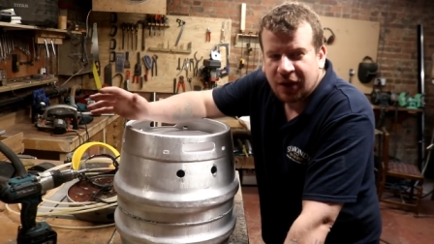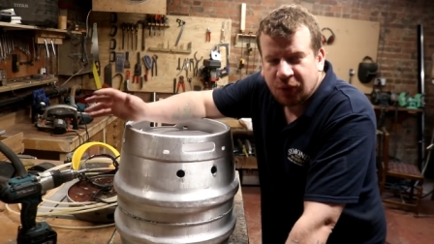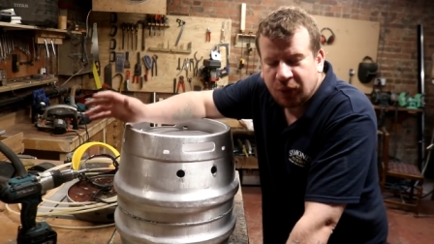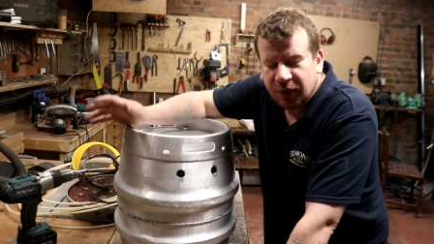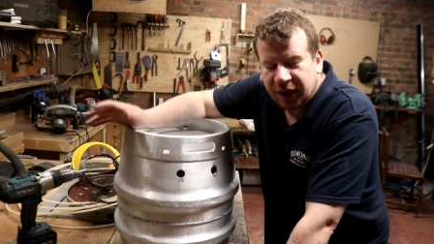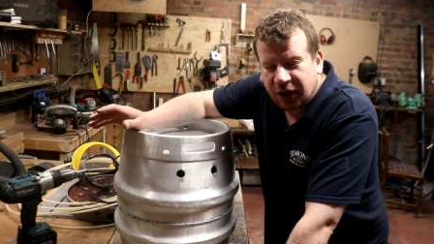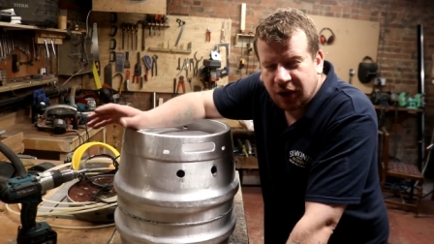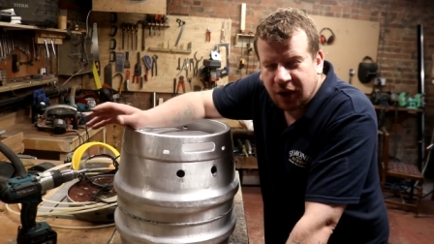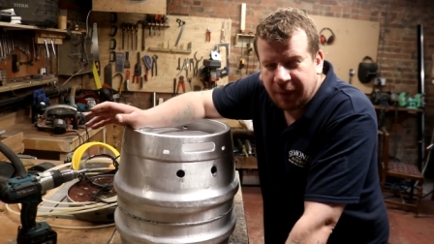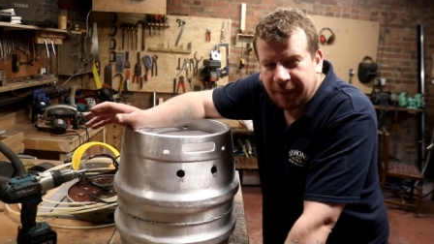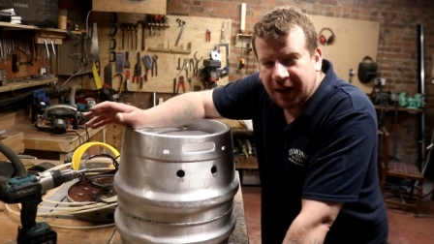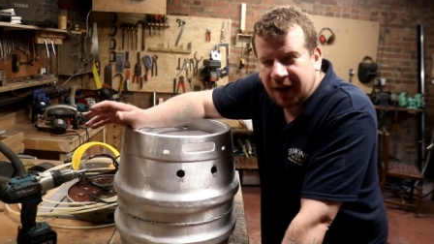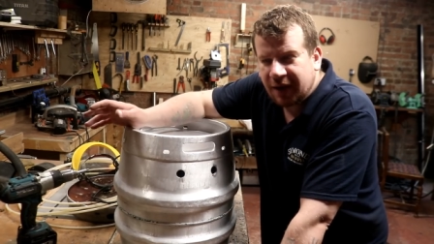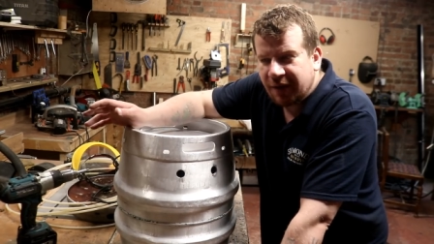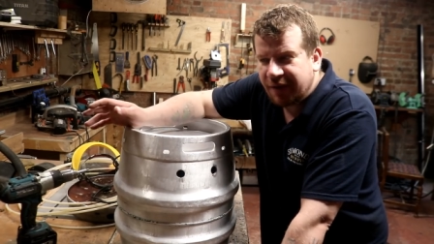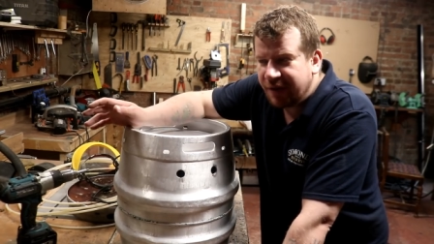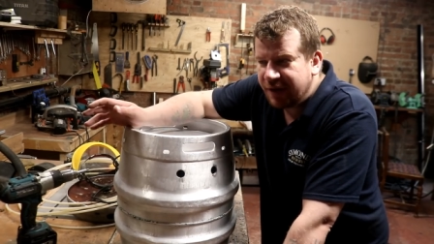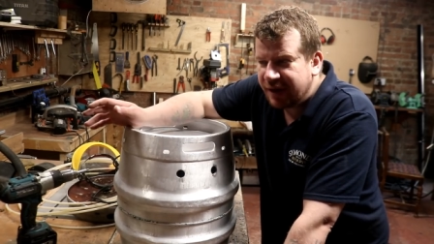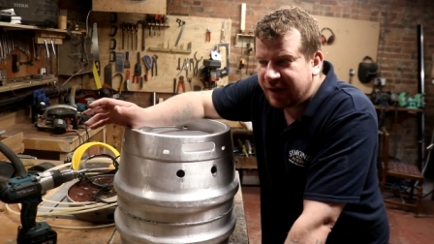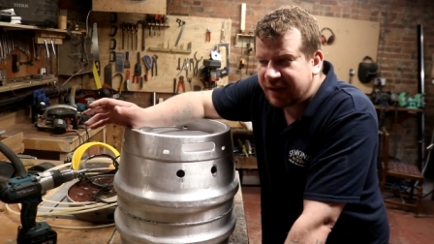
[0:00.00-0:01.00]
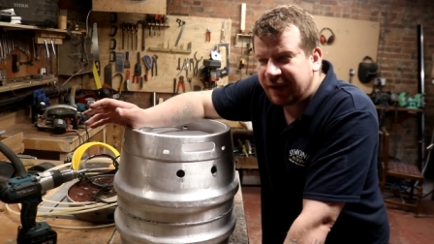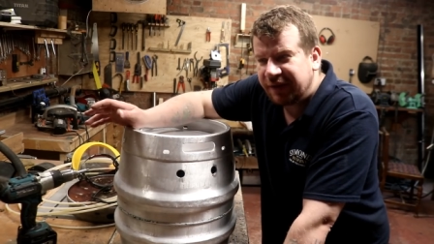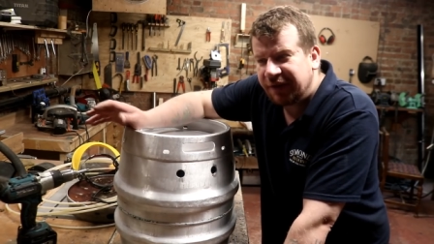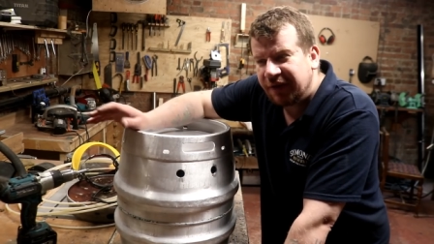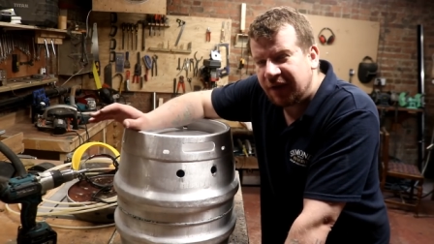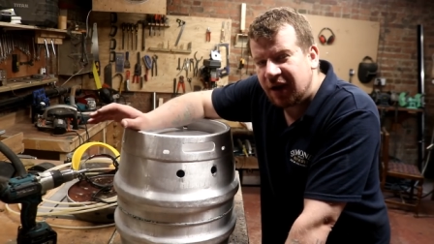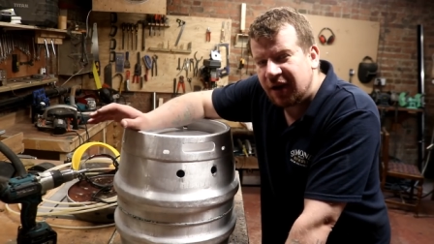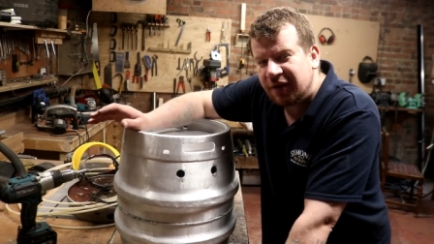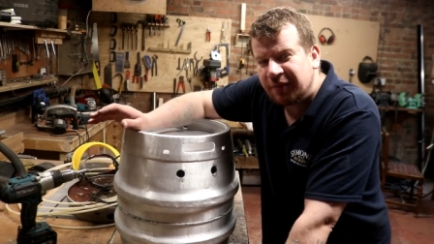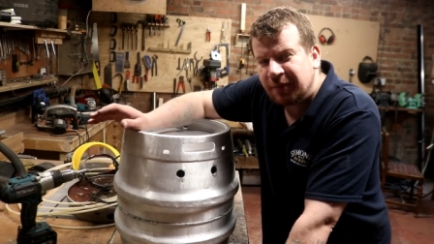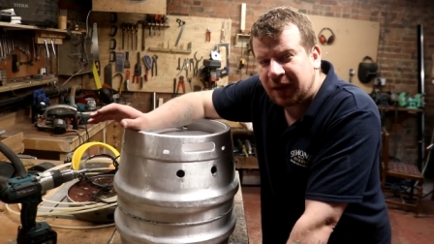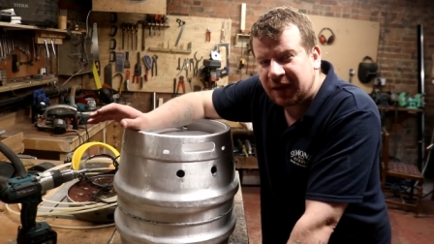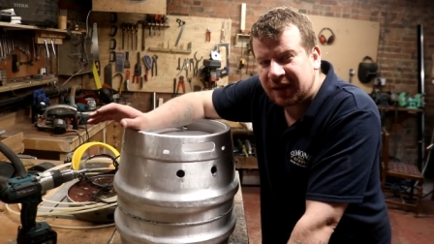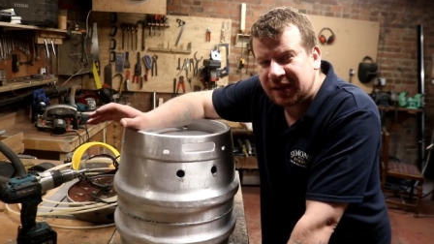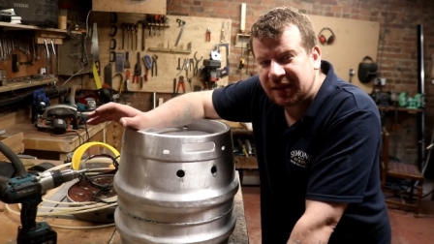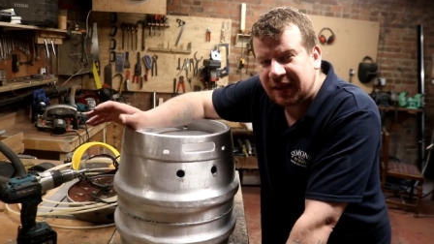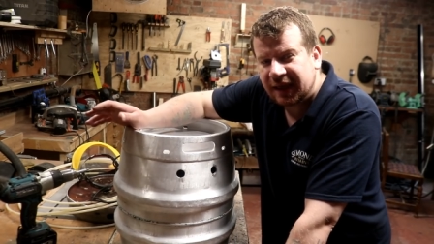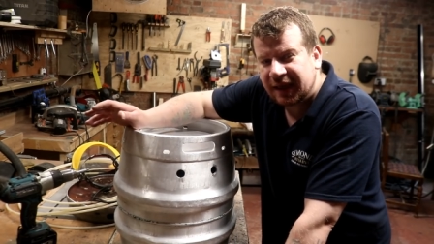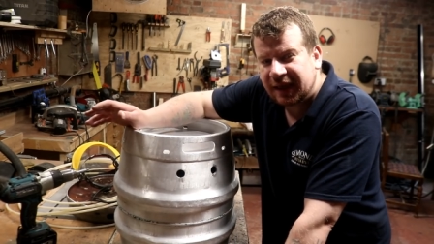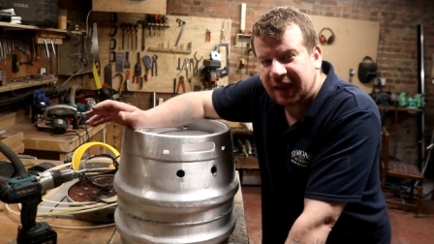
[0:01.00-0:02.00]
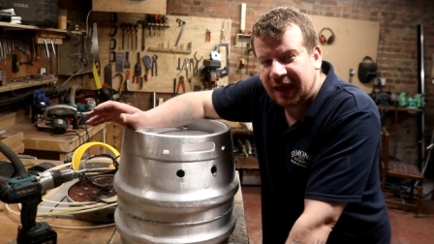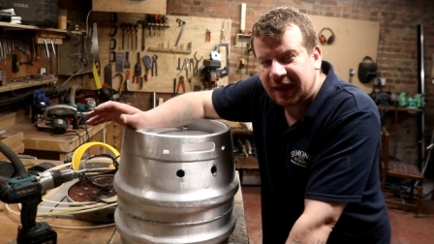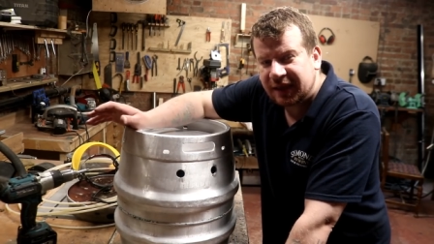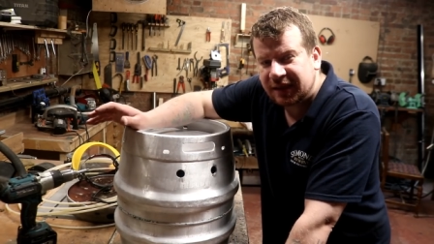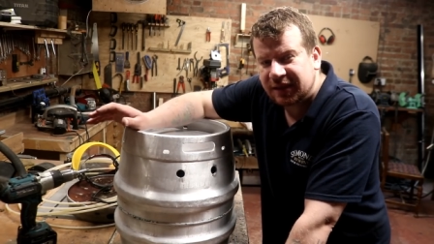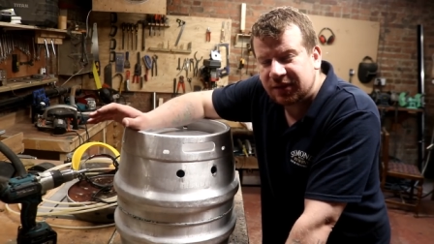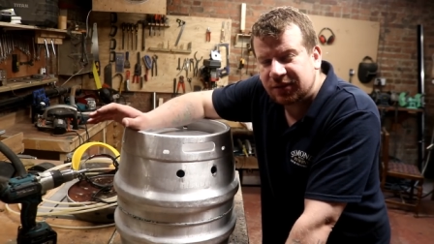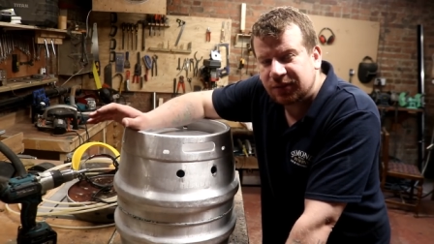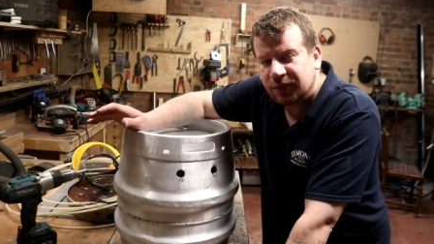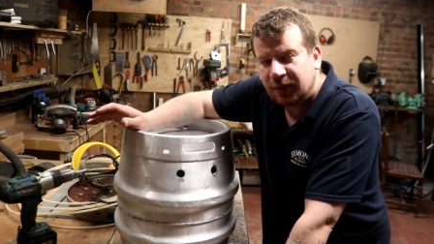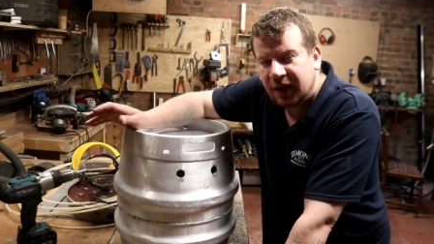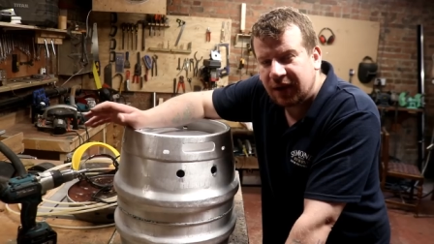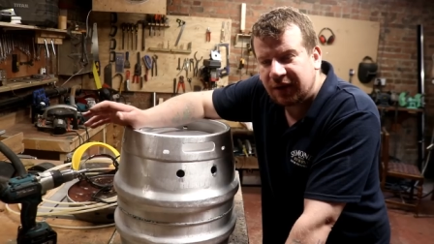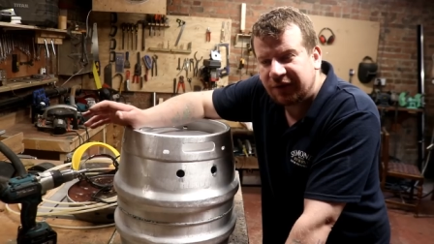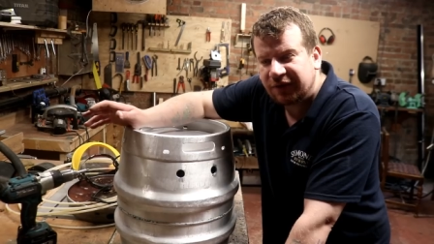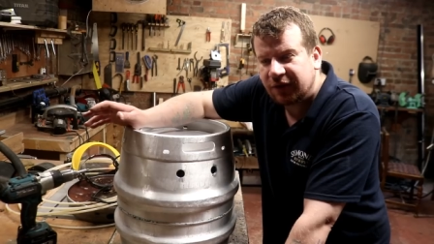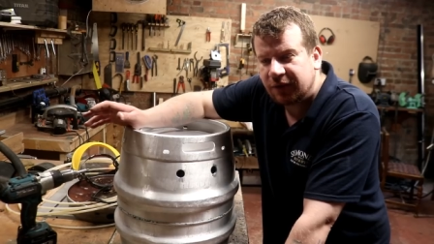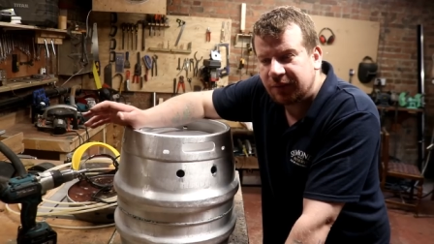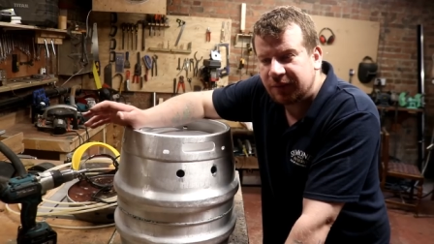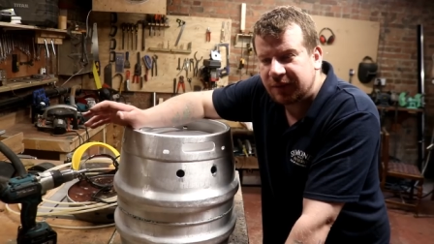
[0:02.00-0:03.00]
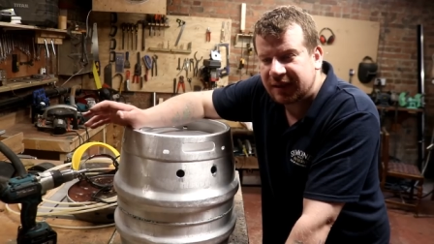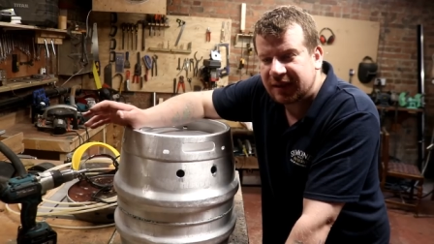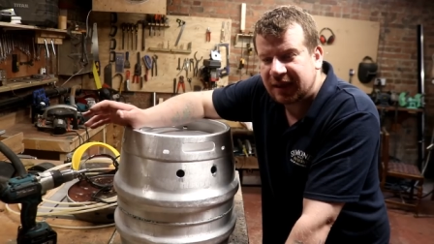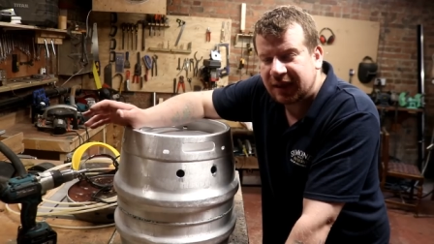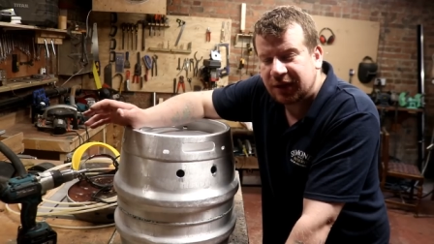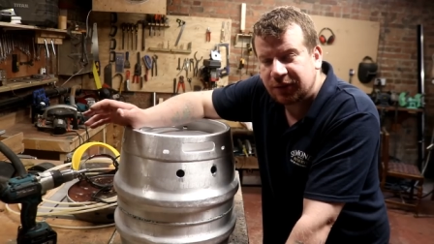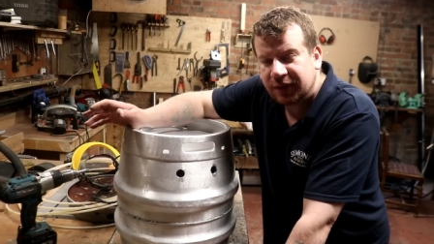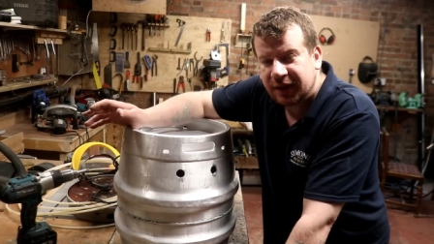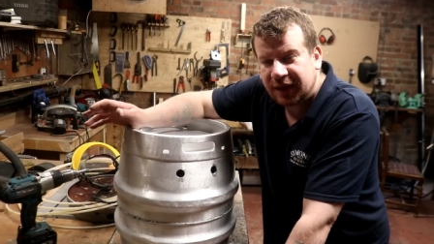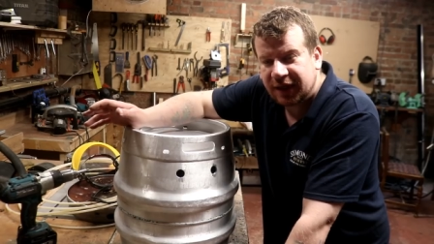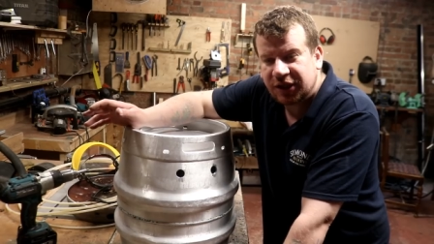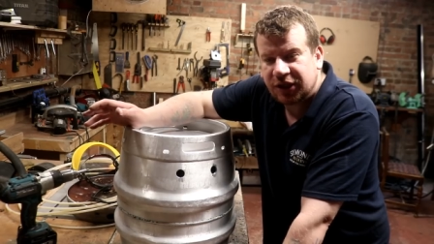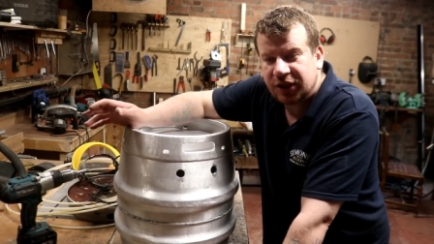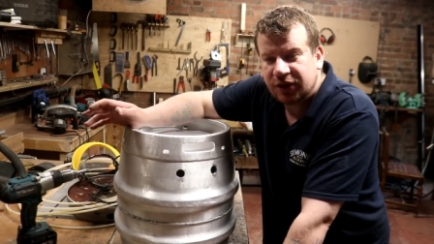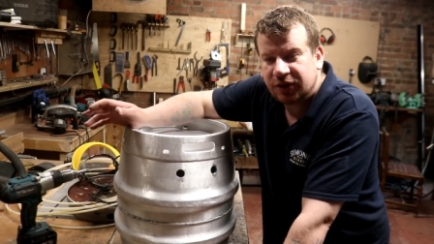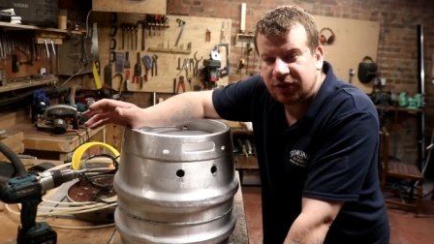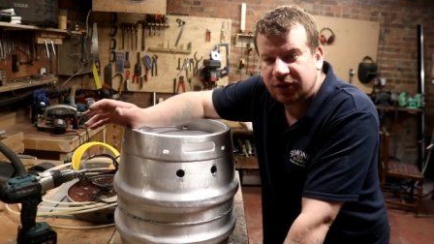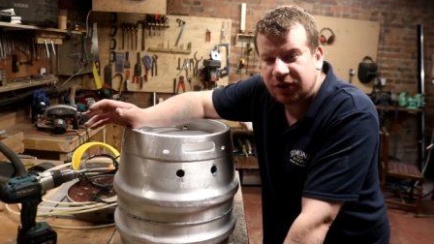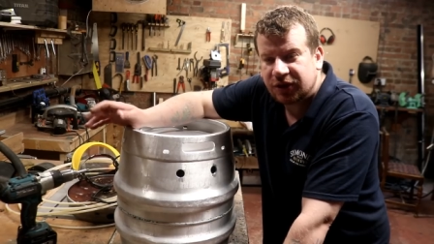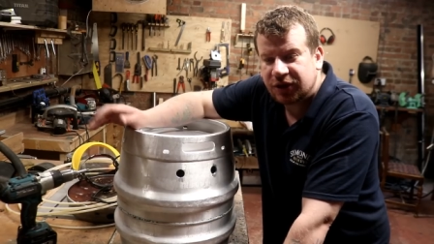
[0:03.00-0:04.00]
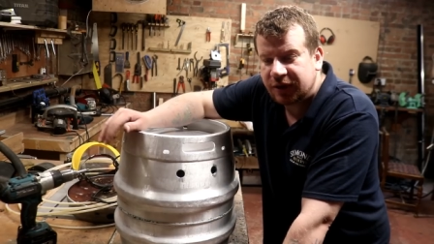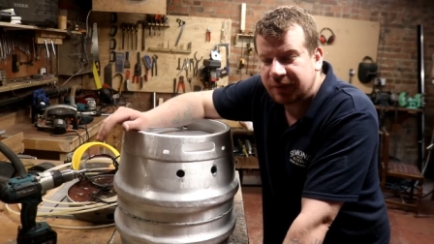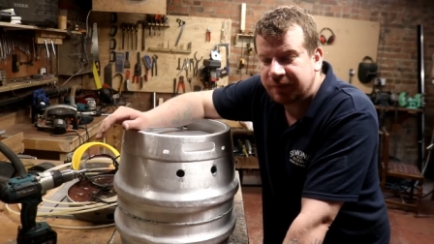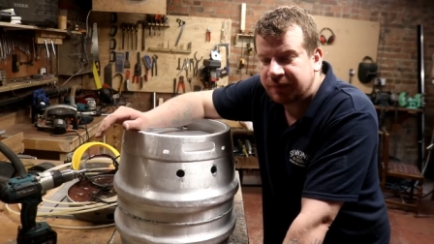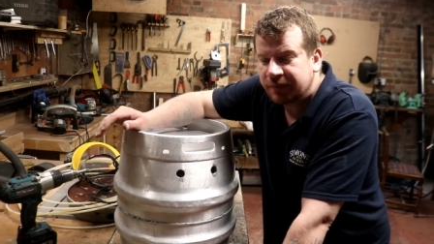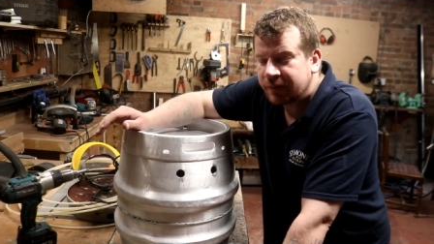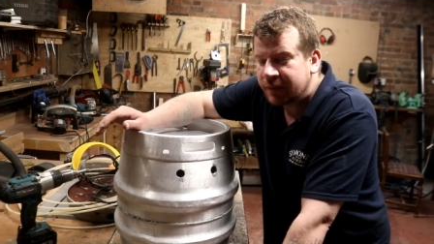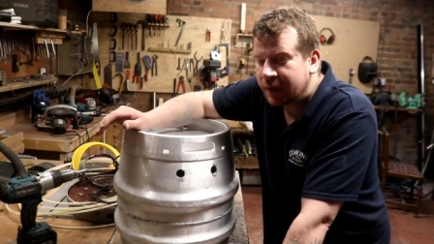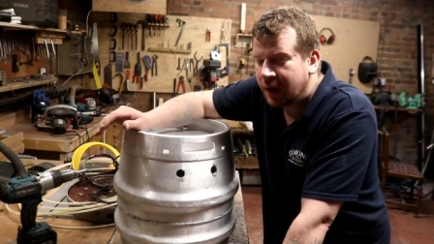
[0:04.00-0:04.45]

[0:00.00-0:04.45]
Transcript: We got about 35 plastic kegs as well from this liquidation auction